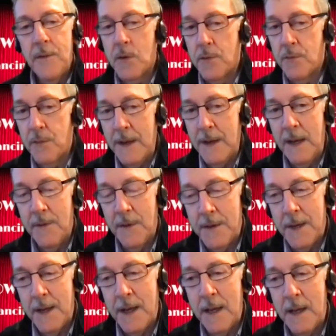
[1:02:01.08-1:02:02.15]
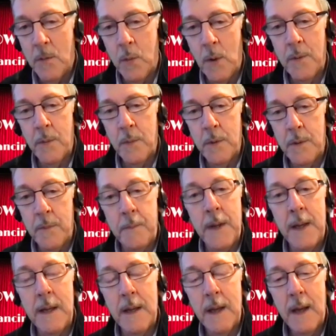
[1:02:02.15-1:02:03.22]
you could relive a day, what would it
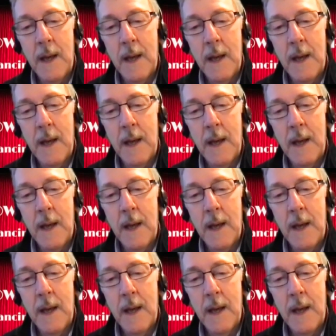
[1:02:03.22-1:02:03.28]
be?